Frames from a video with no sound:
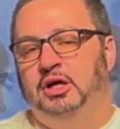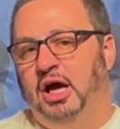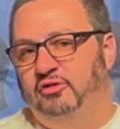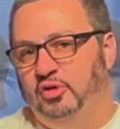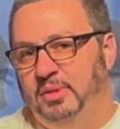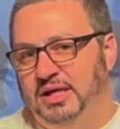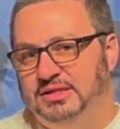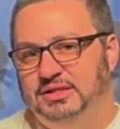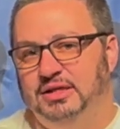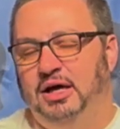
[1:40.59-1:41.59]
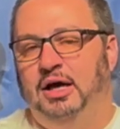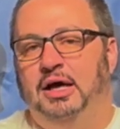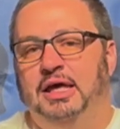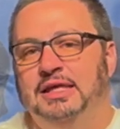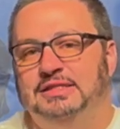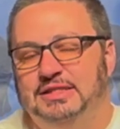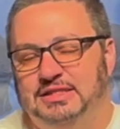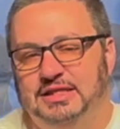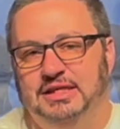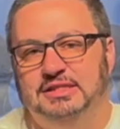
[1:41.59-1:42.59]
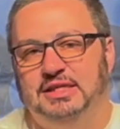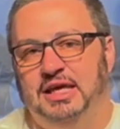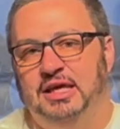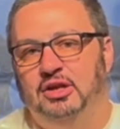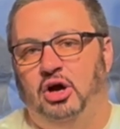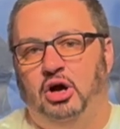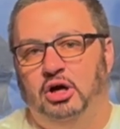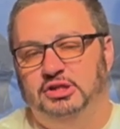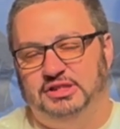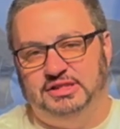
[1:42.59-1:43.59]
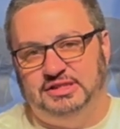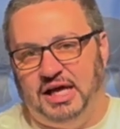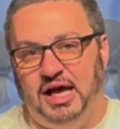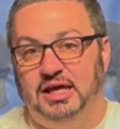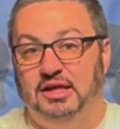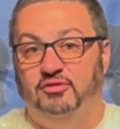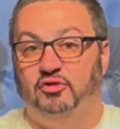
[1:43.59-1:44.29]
government entities in our society,